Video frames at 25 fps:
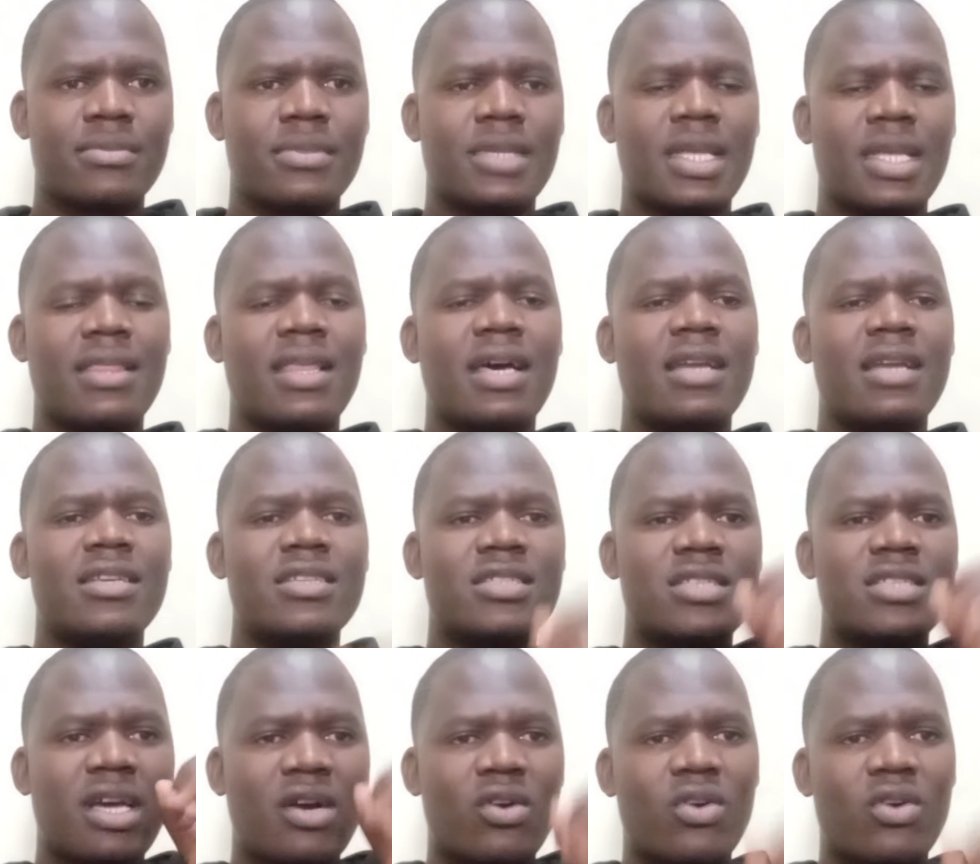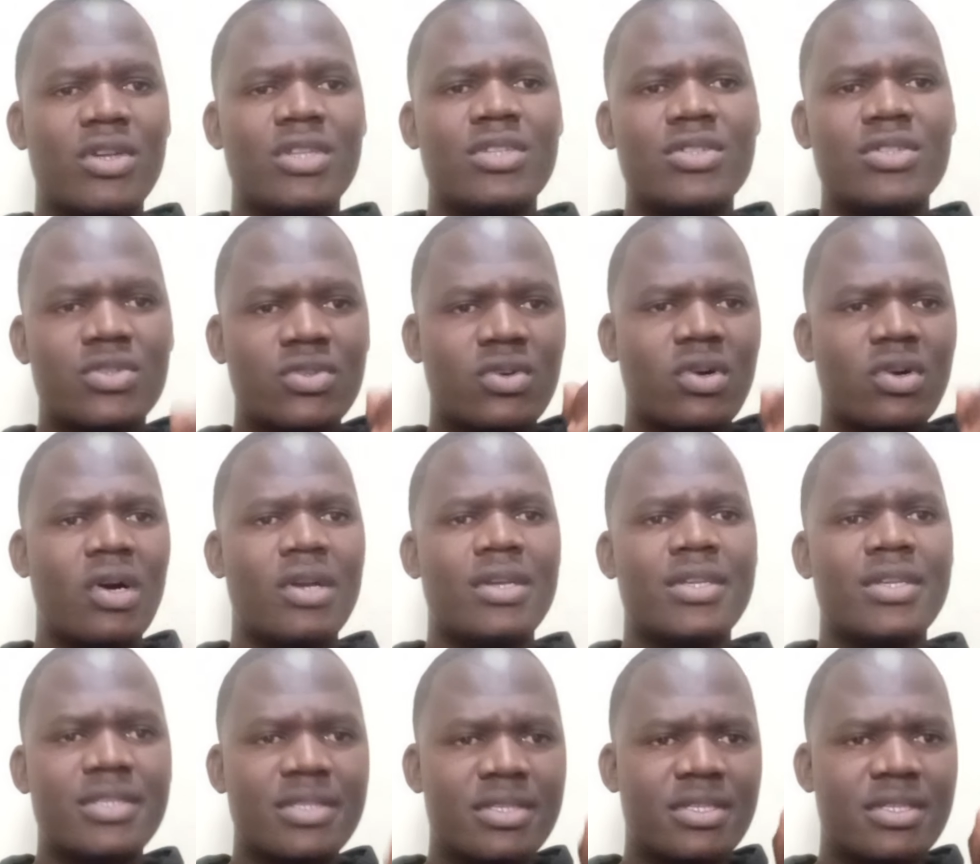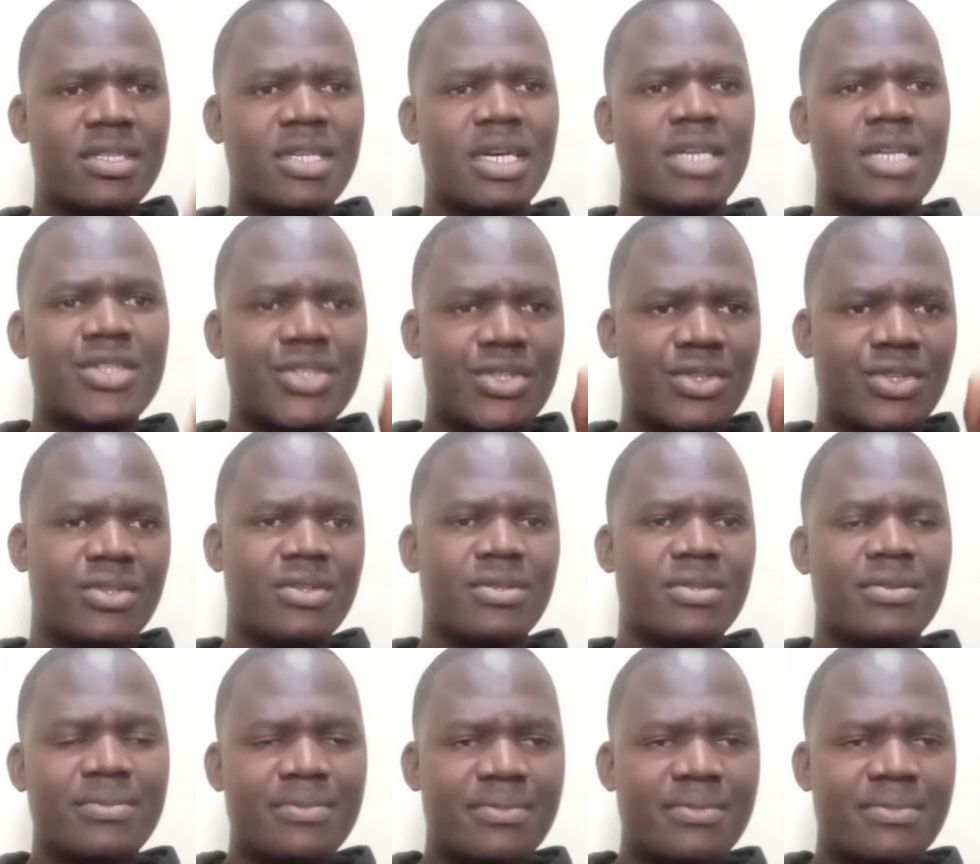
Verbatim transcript: And that is according to God's instruction.